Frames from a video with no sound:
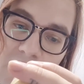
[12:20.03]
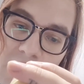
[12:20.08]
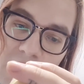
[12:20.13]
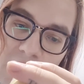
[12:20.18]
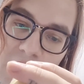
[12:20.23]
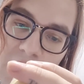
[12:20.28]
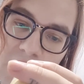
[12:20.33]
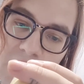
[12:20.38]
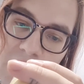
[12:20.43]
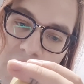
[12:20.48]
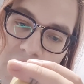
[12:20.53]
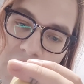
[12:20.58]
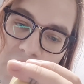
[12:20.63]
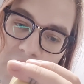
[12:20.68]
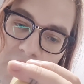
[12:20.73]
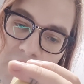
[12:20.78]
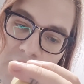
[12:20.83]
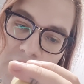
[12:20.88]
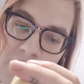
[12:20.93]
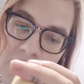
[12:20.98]
It
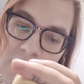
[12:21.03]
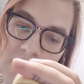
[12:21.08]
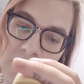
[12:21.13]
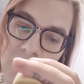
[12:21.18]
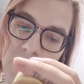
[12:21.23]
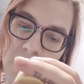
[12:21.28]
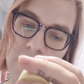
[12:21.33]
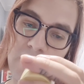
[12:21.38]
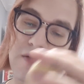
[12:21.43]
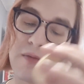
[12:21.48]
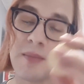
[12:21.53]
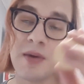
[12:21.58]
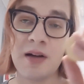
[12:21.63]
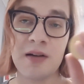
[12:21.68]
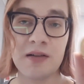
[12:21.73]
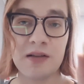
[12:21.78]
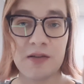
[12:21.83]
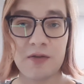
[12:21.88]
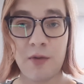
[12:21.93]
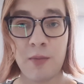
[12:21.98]
lasts 12
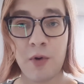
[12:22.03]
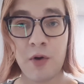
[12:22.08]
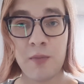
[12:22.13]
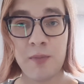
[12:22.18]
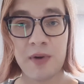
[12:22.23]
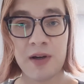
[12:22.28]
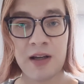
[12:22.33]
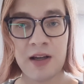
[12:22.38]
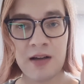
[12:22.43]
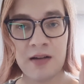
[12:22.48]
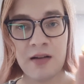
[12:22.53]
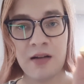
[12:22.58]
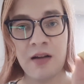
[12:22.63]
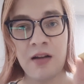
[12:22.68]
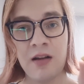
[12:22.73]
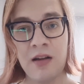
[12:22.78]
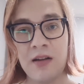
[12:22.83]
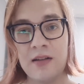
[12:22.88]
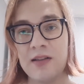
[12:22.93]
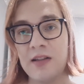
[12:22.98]
months from opening.
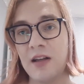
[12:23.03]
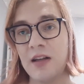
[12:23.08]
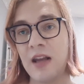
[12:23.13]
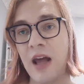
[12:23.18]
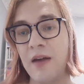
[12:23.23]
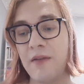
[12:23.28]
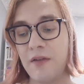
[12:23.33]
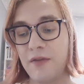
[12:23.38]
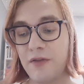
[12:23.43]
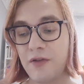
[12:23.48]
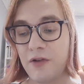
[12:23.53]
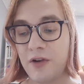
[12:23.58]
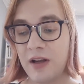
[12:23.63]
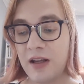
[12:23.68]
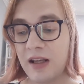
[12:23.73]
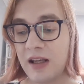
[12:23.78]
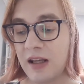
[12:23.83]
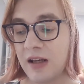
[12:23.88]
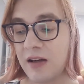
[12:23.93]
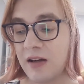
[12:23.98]
So you can have it for a
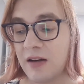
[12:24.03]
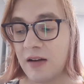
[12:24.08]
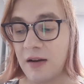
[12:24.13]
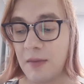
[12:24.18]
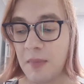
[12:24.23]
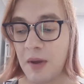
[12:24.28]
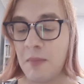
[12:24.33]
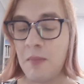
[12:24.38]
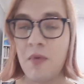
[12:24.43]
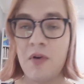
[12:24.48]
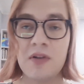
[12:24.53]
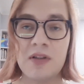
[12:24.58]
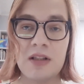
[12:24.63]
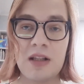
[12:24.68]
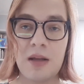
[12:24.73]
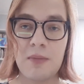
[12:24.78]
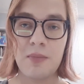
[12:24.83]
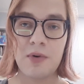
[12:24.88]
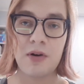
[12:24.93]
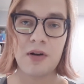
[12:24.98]
year. I mean, most
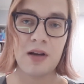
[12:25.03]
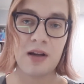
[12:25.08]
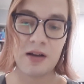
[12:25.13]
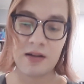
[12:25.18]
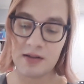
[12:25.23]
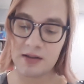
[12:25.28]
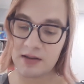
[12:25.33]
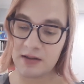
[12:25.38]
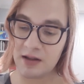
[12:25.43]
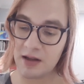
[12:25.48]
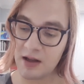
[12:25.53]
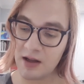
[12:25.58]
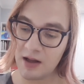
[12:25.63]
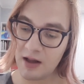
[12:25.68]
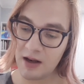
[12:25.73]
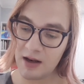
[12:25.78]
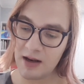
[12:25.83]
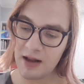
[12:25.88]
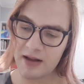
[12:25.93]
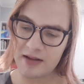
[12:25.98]
lip products
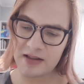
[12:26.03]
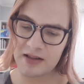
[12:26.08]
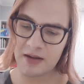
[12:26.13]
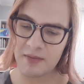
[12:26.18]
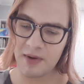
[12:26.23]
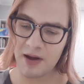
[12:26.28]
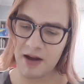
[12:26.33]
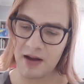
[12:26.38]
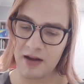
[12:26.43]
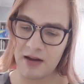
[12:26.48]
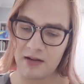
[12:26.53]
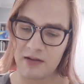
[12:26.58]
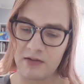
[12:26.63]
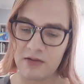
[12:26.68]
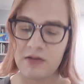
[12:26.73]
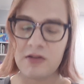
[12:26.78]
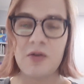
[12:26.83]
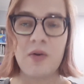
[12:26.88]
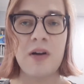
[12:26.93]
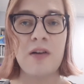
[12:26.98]
last about
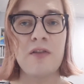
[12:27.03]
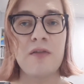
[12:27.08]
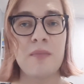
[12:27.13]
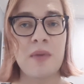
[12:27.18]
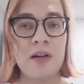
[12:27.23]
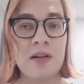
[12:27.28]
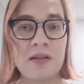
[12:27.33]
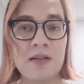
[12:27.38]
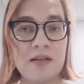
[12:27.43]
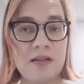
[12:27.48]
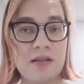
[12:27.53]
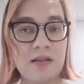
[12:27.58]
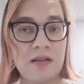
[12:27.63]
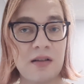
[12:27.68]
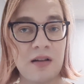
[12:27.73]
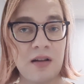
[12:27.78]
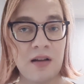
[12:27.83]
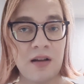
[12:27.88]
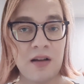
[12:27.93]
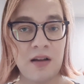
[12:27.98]
12 months
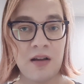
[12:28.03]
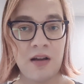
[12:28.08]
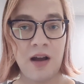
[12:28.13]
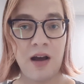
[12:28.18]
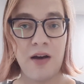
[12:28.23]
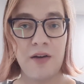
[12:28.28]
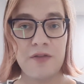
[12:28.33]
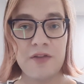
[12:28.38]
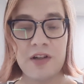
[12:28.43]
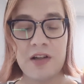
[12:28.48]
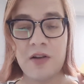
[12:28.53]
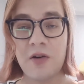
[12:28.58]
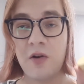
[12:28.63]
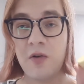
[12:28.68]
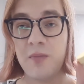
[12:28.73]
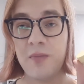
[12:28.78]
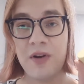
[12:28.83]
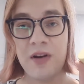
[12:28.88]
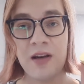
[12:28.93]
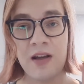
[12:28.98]
after you
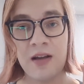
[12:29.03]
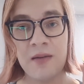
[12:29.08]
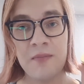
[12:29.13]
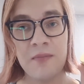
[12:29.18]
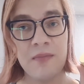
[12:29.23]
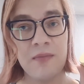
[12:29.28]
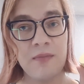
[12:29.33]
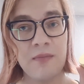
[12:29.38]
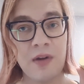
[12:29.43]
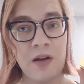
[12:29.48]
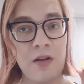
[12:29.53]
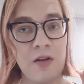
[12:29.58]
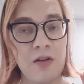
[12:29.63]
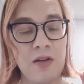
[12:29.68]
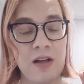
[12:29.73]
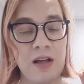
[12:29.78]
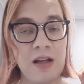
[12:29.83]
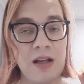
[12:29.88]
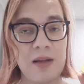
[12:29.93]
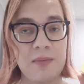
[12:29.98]
open them,
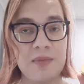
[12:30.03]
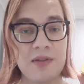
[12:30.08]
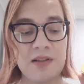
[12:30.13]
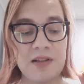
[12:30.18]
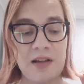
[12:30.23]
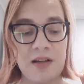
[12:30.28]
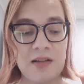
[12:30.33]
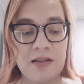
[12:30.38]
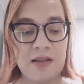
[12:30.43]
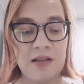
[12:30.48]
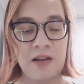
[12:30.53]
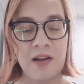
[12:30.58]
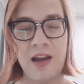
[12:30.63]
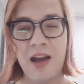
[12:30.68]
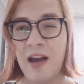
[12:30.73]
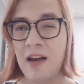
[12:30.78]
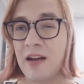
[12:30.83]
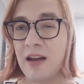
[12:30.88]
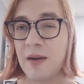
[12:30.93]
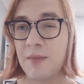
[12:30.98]
including lipsticks. You
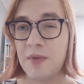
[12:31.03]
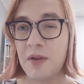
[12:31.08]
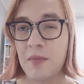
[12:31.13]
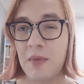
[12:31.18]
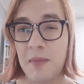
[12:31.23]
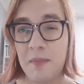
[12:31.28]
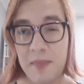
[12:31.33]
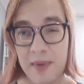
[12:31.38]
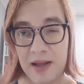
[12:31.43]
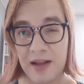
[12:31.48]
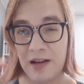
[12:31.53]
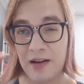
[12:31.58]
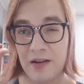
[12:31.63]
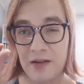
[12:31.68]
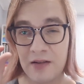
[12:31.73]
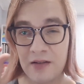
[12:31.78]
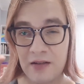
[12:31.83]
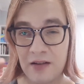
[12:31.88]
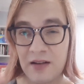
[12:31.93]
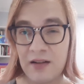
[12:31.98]
can keep them a bit
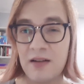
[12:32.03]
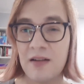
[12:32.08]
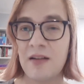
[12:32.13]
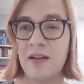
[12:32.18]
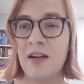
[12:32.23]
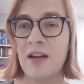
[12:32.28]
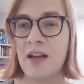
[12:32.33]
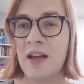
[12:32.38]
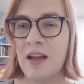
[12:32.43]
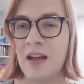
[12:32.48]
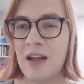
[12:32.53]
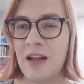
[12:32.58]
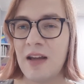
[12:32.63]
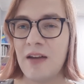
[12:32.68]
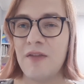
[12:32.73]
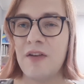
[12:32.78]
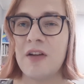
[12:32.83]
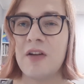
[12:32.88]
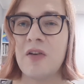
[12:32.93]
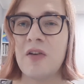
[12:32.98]
longer
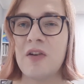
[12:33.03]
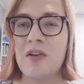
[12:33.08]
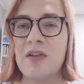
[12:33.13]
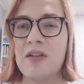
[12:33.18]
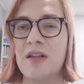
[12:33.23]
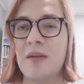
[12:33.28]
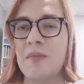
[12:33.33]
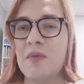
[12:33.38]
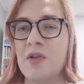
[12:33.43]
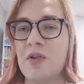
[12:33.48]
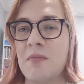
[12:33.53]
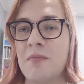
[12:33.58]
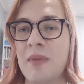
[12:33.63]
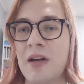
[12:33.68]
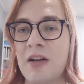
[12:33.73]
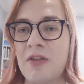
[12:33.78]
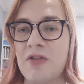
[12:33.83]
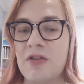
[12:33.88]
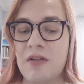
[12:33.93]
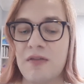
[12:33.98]
if you don't use them too
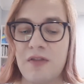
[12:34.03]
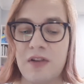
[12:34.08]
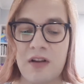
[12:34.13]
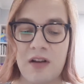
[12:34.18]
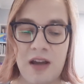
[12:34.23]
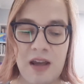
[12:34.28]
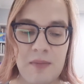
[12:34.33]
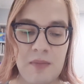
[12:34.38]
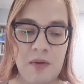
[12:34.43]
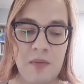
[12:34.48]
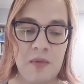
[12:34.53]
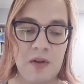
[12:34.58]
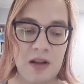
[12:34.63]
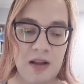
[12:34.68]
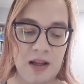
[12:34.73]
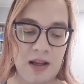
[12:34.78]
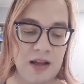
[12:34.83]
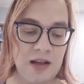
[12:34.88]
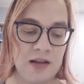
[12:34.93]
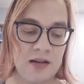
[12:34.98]
much, if you keep them
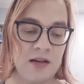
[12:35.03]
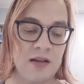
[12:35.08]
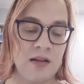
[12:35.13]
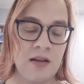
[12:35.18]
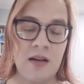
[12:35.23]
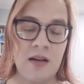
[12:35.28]
clean,